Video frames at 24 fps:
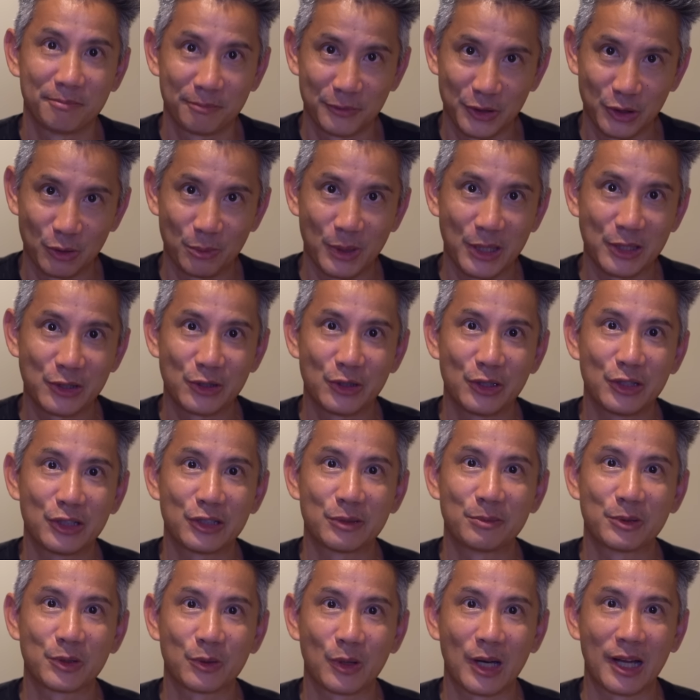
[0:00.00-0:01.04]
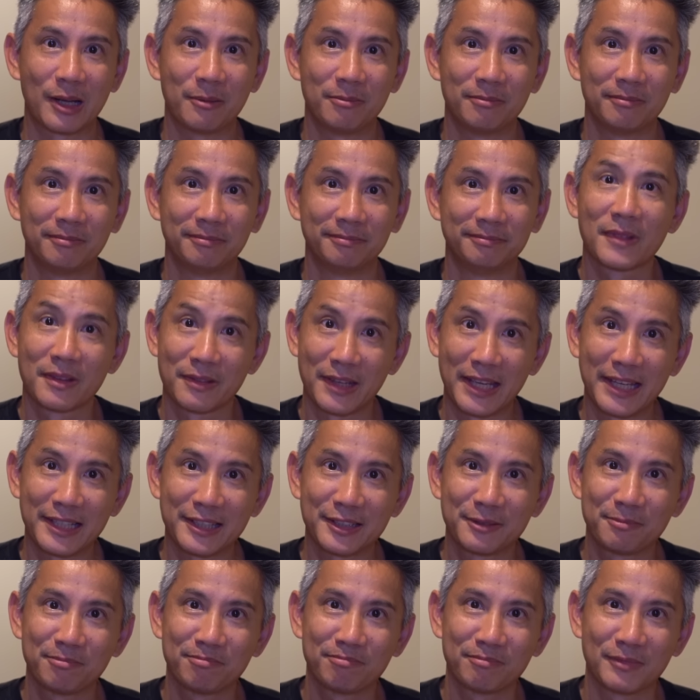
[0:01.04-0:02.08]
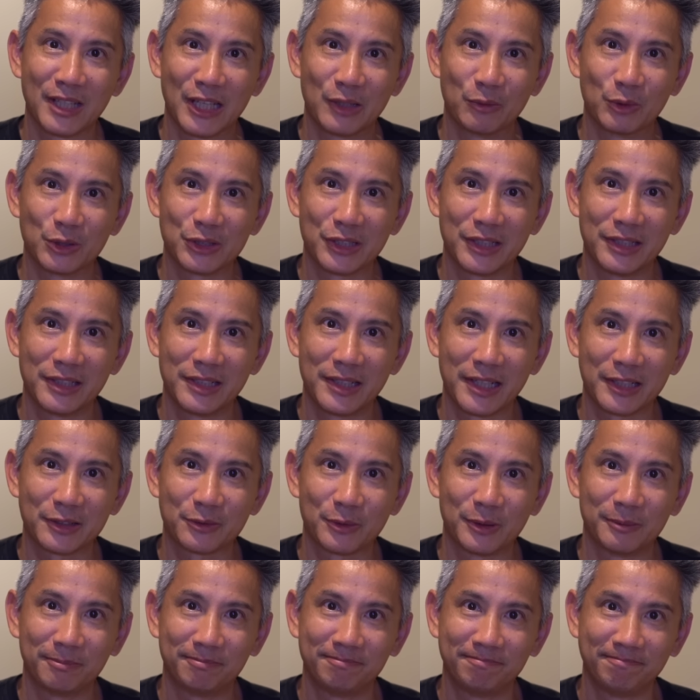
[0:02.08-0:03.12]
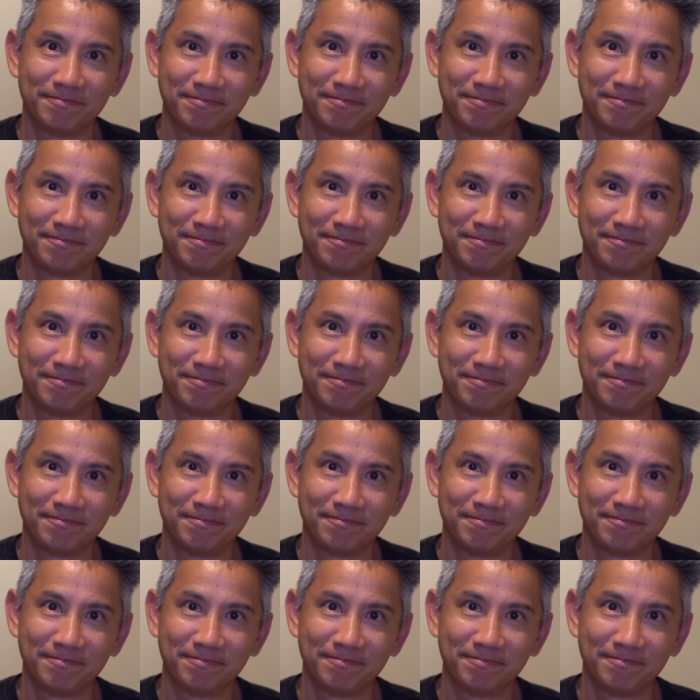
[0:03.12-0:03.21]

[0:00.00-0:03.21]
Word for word: So make sure you subscribe. Thanks, and we'll see you in the next one.